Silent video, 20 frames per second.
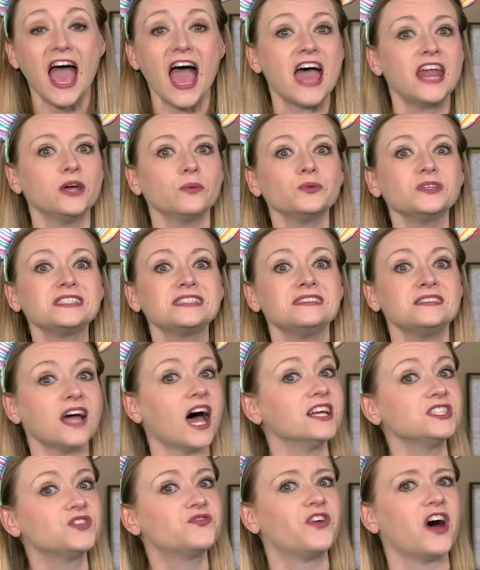And it was
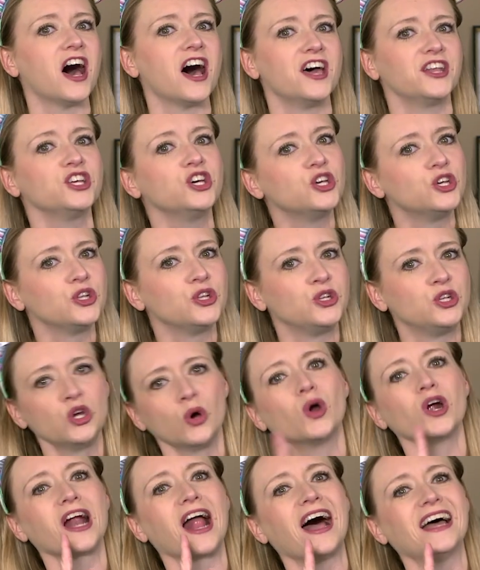not fun, nor
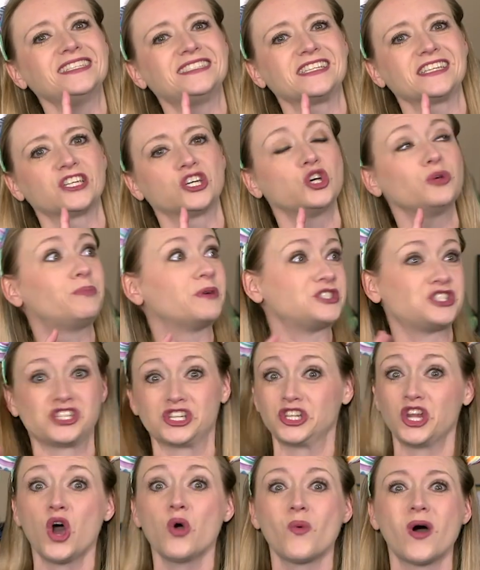ideal, but you
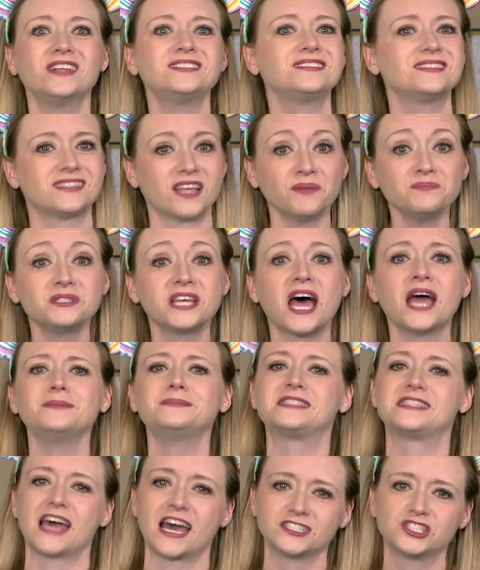know what?
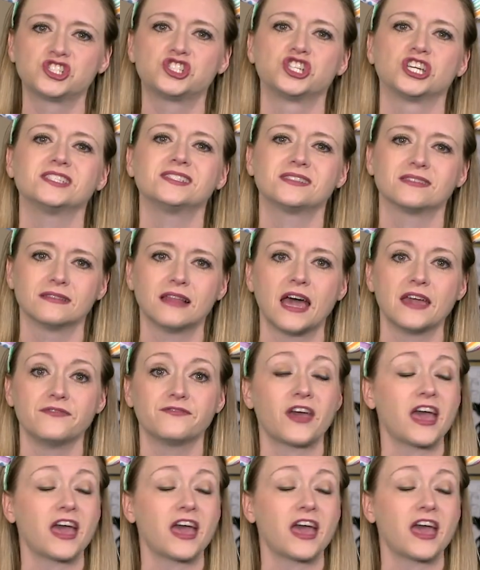Sometimes that's just life.